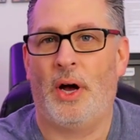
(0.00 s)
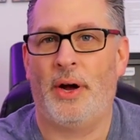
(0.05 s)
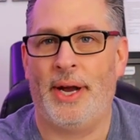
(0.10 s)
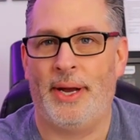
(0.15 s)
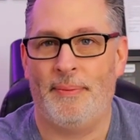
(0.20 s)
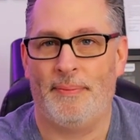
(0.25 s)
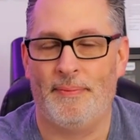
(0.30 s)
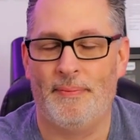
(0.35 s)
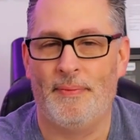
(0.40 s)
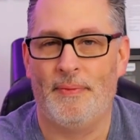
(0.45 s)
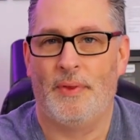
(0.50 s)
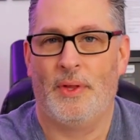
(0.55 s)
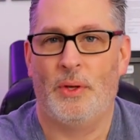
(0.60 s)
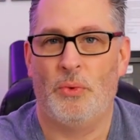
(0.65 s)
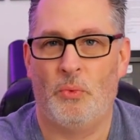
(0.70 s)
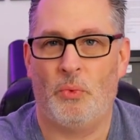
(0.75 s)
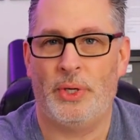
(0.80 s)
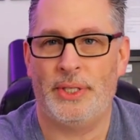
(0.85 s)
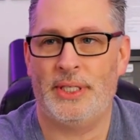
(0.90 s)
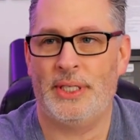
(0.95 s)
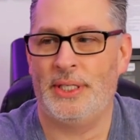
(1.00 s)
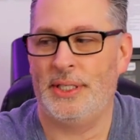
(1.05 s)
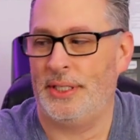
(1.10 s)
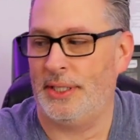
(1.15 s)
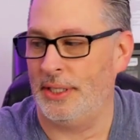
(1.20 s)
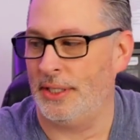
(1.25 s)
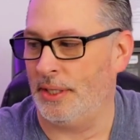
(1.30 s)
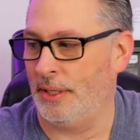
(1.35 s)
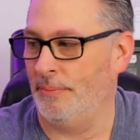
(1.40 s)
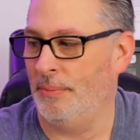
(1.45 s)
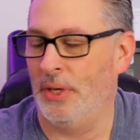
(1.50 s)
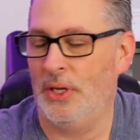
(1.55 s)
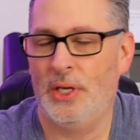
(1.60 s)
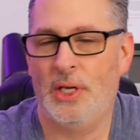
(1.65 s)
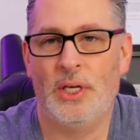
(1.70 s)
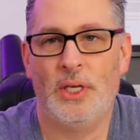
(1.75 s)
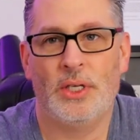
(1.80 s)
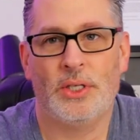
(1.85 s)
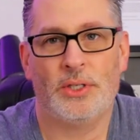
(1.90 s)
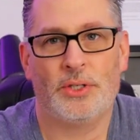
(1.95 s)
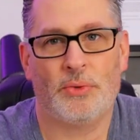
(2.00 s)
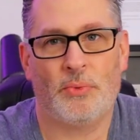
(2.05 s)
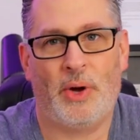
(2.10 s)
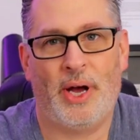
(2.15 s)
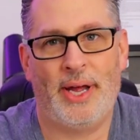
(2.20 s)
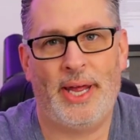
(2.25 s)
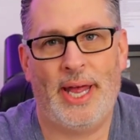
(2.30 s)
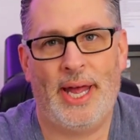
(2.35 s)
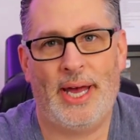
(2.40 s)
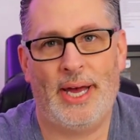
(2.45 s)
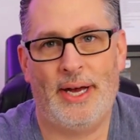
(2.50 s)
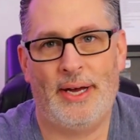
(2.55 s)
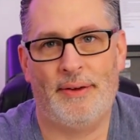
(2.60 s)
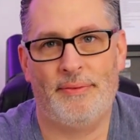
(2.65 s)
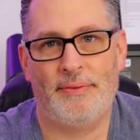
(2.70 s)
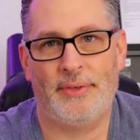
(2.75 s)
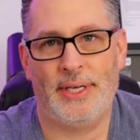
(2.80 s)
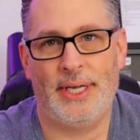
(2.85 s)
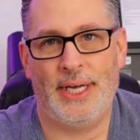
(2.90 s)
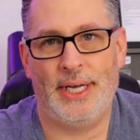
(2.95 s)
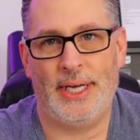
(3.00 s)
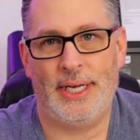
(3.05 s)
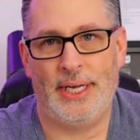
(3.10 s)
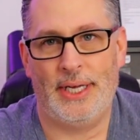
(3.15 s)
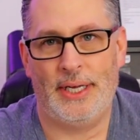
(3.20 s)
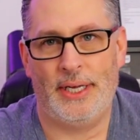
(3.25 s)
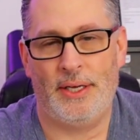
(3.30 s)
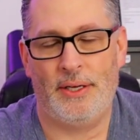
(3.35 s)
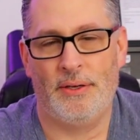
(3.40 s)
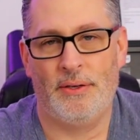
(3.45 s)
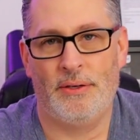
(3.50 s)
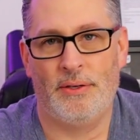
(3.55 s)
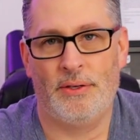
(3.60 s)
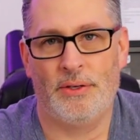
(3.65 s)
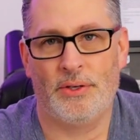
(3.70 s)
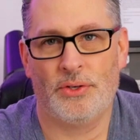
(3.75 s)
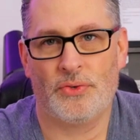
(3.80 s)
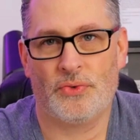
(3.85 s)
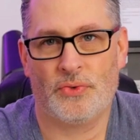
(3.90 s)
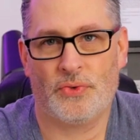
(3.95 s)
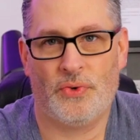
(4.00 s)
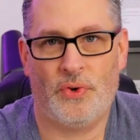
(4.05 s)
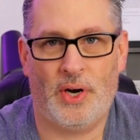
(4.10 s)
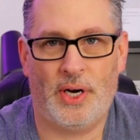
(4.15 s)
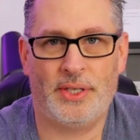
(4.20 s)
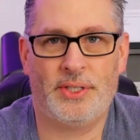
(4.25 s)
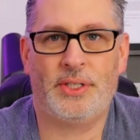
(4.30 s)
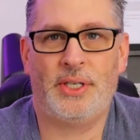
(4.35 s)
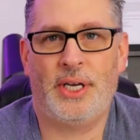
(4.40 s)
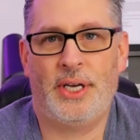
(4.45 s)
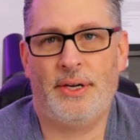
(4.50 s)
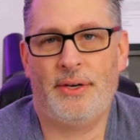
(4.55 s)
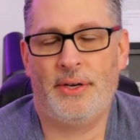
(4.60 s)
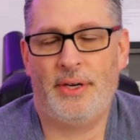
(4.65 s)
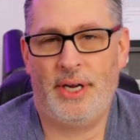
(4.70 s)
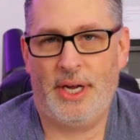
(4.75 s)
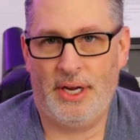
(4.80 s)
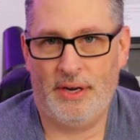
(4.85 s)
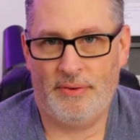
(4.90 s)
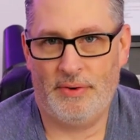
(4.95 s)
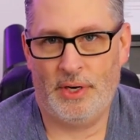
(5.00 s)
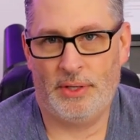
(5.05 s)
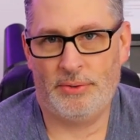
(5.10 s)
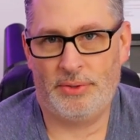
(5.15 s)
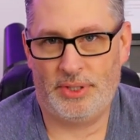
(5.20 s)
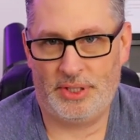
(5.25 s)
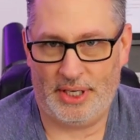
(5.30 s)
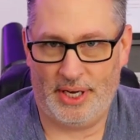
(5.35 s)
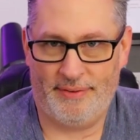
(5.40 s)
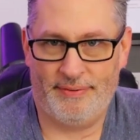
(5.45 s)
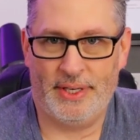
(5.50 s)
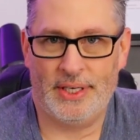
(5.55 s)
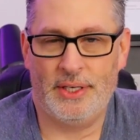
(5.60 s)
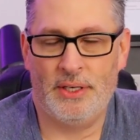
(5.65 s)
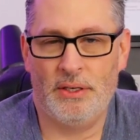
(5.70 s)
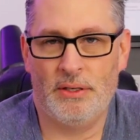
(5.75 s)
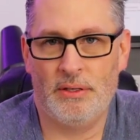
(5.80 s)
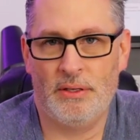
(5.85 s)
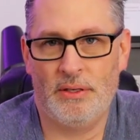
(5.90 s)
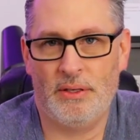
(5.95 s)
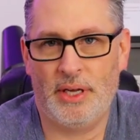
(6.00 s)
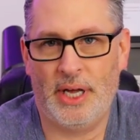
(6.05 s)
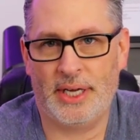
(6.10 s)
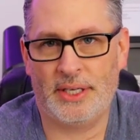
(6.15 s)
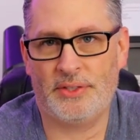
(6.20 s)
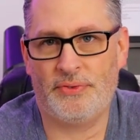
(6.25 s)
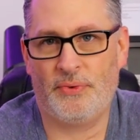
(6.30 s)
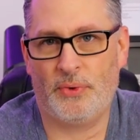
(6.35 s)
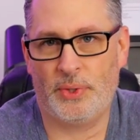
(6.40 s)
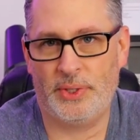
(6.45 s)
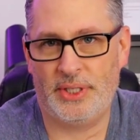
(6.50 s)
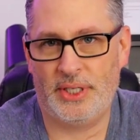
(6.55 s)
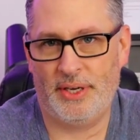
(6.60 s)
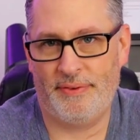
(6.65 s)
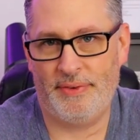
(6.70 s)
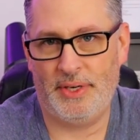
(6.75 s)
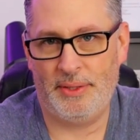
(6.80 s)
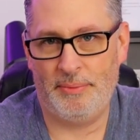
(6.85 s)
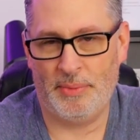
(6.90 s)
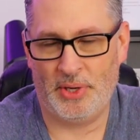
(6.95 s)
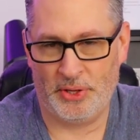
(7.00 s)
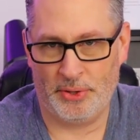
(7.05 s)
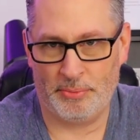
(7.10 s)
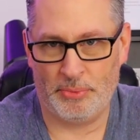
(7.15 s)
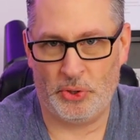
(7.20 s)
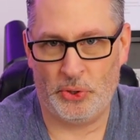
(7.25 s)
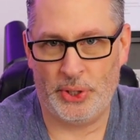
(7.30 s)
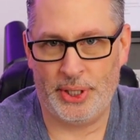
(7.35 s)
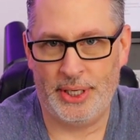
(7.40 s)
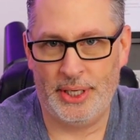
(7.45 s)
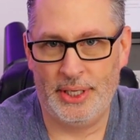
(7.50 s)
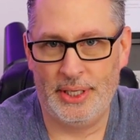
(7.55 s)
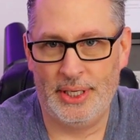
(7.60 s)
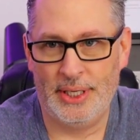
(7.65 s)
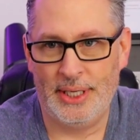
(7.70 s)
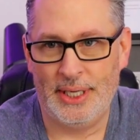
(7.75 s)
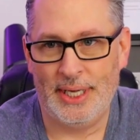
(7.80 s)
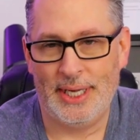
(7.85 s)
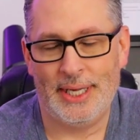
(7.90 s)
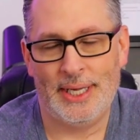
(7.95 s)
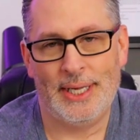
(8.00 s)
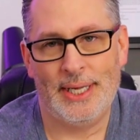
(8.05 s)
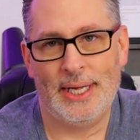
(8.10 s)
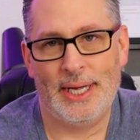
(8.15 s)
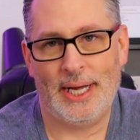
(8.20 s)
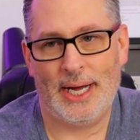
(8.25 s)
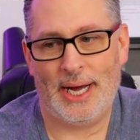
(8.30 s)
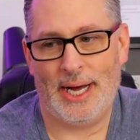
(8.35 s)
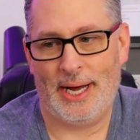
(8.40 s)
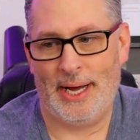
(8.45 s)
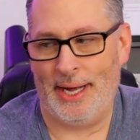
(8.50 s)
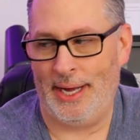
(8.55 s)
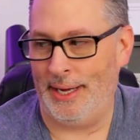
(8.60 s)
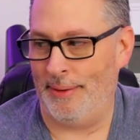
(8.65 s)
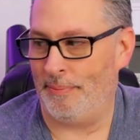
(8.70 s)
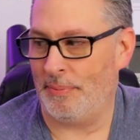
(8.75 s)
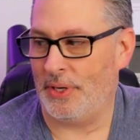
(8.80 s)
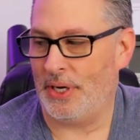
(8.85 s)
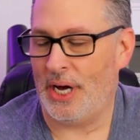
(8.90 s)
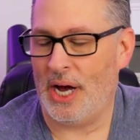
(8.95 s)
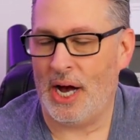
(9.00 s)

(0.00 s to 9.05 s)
all right, what's in the system? So I have a Crosshair Hero 7 X470 motherboard. I am